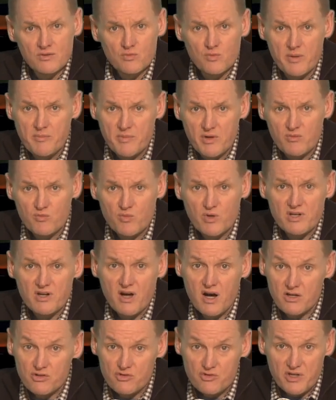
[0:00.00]
women with
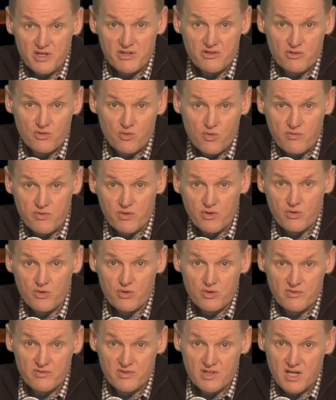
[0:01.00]
untreated
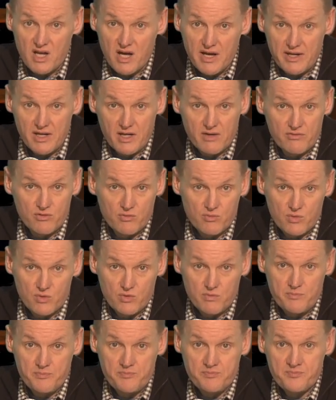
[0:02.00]
overgrowth of the lining of the
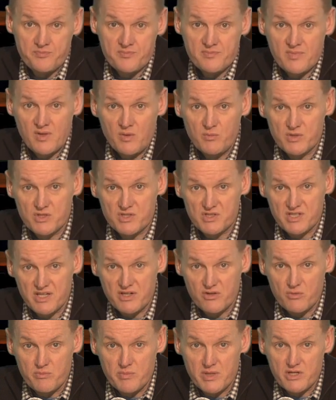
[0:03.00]
womb, which is
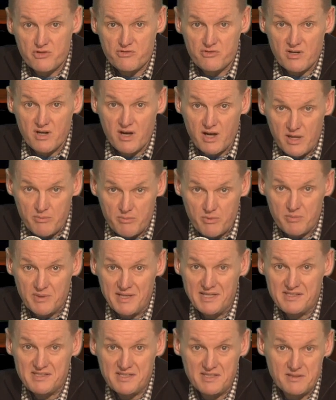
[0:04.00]
endometrial
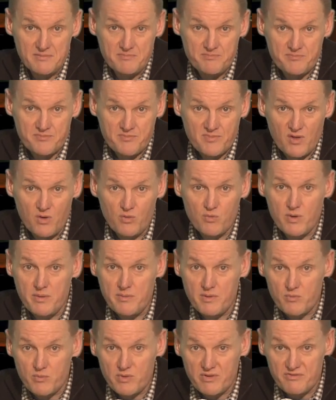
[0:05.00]
hyperplasia, or
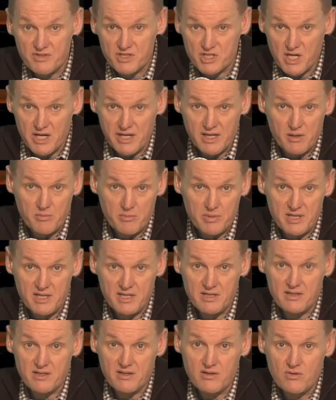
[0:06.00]
women with vaginal
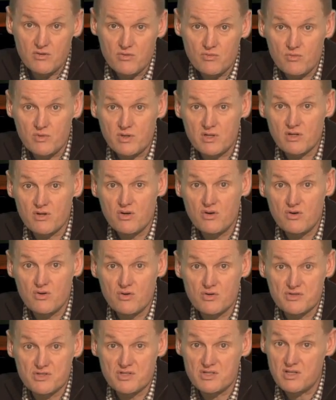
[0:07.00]
bleeding where the
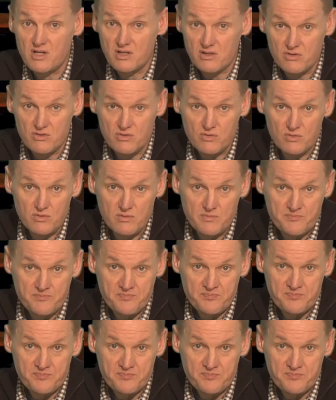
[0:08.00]
cause is not known.